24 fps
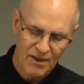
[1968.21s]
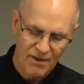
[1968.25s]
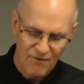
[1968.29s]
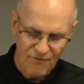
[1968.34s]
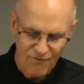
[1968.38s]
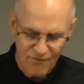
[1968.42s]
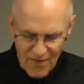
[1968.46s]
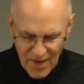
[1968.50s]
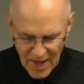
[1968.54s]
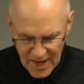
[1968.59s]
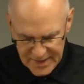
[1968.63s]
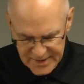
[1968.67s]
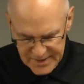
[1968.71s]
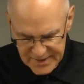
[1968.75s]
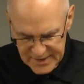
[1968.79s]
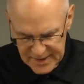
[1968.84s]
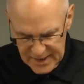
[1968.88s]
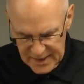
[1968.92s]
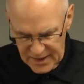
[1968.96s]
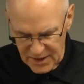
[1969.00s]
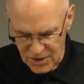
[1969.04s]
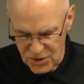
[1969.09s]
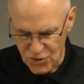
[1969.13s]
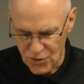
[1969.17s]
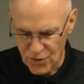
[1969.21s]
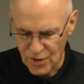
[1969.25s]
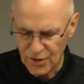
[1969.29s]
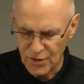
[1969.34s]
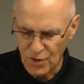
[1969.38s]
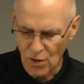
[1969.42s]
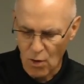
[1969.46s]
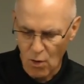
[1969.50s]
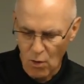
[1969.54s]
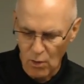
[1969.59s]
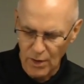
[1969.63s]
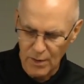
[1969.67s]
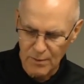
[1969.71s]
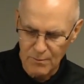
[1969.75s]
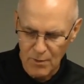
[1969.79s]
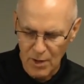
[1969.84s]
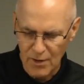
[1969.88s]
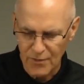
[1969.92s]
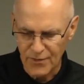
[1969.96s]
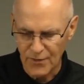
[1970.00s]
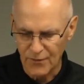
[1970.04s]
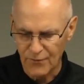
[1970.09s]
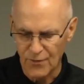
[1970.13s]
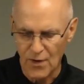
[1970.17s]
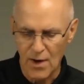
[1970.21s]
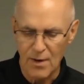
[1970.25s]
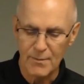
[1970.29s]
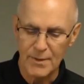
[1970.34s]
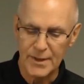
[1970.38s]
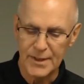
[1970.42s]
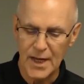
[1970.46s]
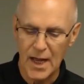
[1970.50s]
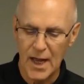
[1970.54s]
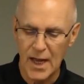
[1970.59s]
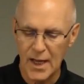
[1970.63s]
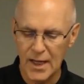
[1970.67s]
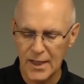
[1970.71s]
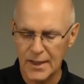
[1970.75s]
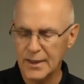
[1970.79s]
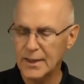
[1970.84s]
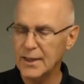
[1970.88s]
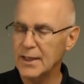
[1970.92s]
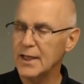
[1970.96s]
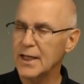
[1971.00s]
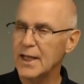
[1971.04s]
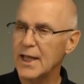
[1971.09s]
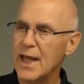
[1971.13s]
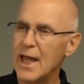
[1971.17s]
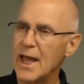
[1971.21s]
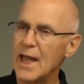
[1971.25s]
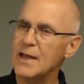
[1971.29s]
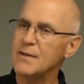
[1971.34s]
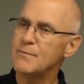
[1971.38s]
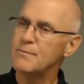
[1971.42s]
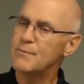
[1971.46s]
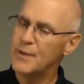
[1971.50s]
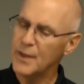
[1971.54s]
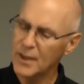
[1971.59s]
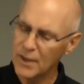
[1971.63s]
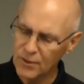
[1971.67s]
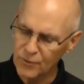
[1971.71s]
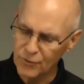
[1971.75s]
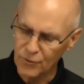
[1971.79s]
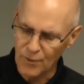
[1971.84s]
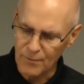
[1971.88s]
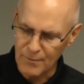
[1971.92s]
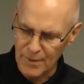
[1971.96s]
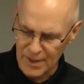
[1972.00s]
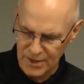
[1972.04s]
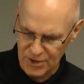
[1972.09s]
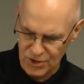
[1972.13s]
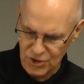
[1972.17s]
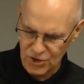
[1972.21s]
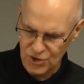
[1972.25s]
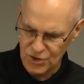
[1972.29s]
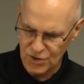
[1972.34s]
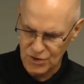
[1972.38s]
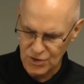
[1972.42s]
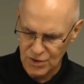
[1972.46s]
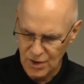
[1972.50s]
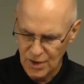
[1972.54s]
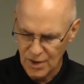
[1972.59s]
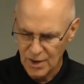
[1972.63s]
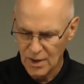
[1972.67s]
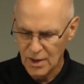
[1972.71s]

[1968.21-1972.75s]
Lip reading: Fasting during the holy month of Ramadan, and pilgrimage.